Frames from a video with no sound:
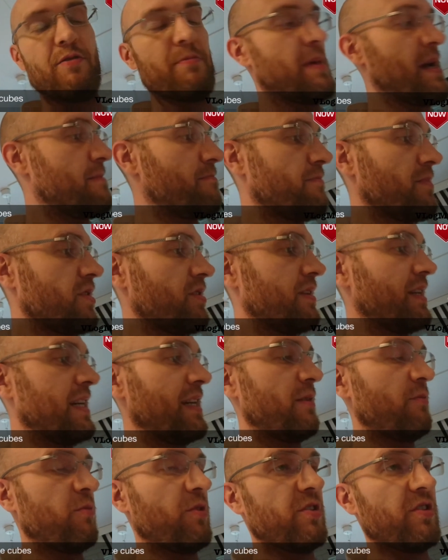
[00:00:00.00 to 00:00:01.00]
remember,
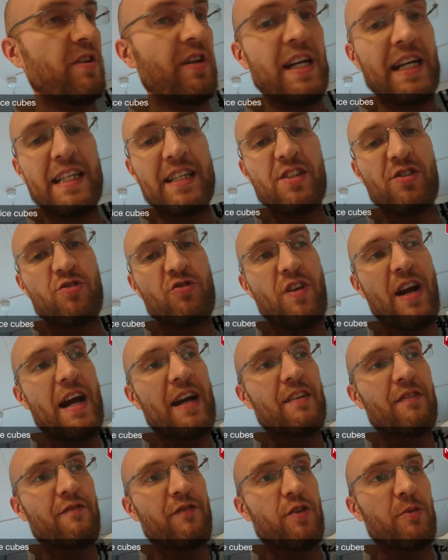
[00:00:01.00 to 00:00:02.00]
it was an
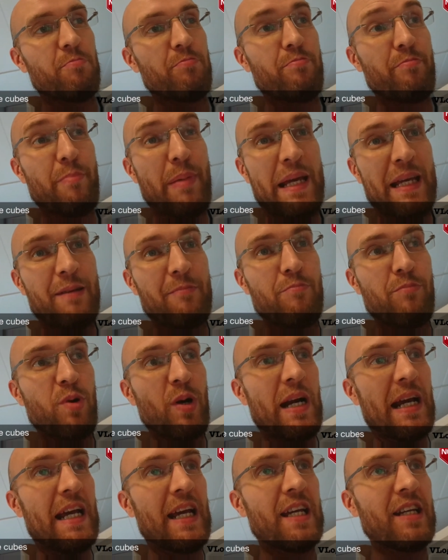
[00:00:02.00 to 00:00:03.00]
extract from pig
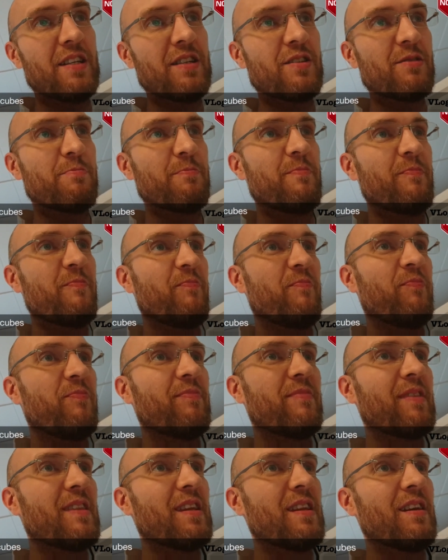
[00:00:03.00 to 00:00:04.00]
brains.
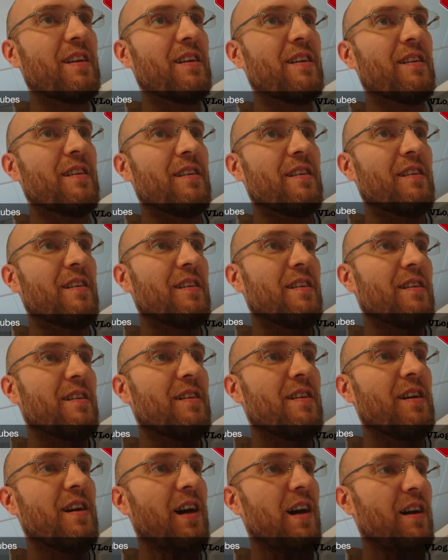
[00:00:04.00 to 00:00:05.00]

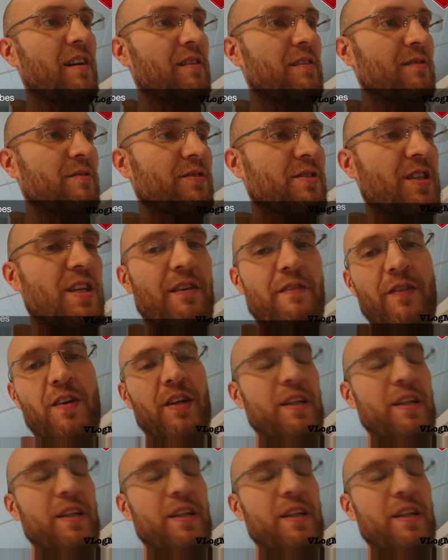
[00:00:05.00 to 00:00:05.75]
I'll see if